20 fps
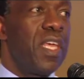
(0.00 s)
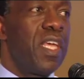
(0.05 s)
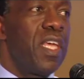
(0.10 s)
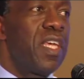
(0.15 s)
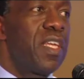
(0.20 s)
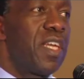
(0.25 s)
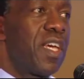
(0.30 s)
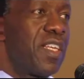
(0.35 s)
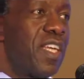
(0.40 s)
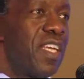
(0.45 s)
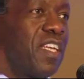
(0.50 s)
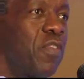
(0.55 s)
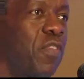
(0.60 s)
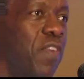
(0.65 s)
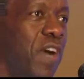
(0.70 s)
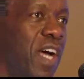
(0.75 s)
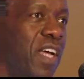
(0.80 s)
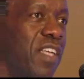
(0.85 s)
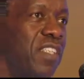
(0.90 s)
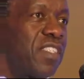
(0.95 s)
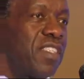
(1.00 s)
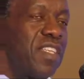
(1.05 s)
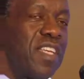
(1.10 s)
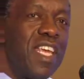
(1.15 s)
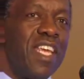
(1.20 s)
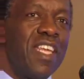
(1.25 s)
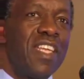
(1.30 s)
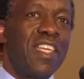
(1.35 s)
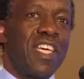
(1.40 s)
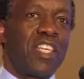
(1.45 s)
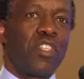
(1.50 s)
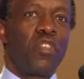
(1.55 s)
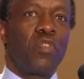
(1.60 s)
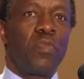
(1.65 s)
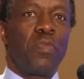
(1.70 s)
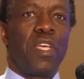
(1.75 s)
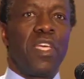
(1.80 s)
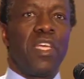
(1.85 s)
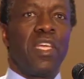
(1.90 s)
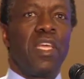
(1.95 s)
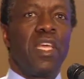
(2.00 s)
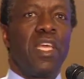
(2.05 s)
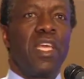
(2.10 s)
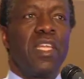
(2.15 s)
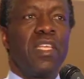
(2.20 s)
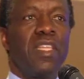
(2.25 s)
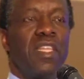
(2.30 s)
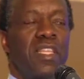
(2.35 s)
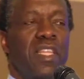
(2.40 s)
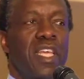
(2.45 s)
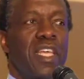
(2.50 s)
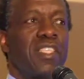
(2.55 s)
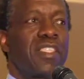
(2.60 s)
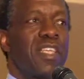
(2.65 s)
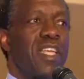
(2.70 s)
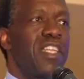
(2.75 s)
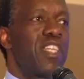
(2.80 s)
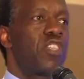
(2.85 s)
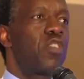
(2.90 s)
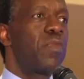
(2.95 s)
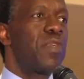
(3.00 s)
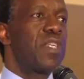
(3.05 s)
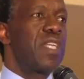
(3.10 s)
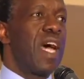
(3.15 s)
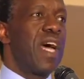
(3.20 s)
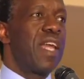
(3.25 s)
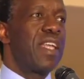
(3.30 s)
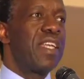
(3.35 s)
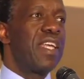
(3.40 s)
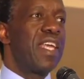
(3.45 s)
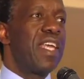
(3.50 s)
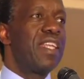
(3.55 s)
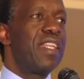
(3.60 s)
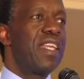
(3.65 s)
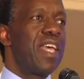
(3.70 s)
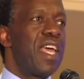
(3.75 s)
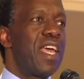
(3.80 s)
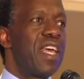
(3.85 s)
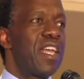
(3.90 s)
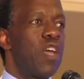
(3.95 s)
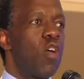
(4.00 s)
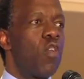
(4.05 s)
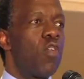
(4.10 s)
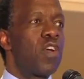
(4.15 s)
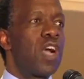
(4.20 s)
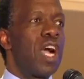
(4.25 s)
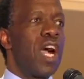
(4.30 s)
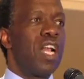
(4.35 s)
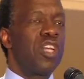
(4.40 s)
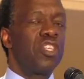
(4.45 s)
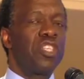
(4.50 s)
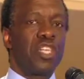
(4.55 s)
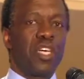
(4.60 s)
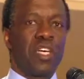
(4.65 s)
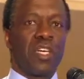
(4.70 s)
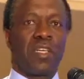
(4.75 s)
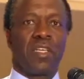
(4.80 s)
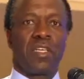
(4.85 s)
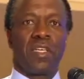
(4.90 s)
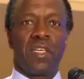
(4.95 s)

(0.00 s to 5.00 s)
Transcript: It identifies things that need to be done in the area of culture,